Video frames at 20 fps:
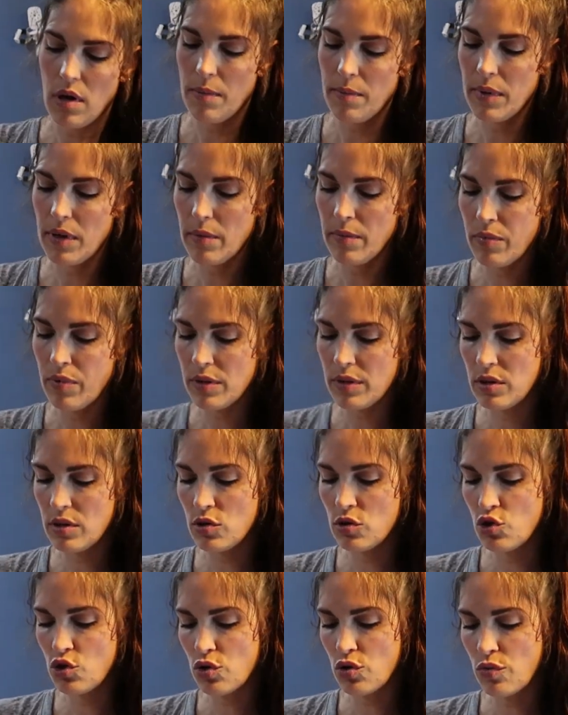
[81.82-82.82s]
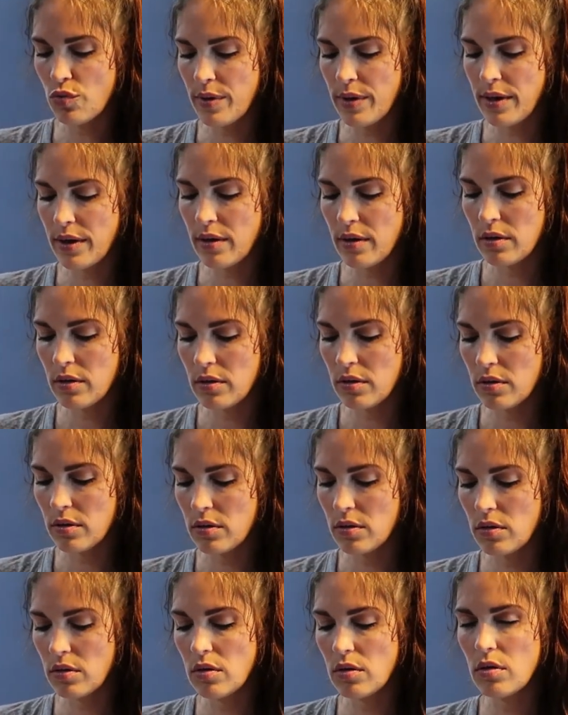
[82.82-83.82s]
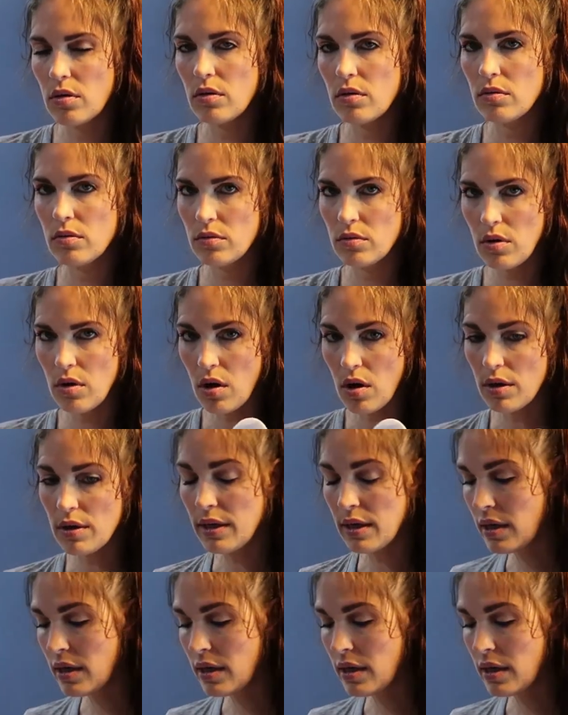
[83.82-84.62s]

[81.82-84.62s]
I'm gonna put the jewelry on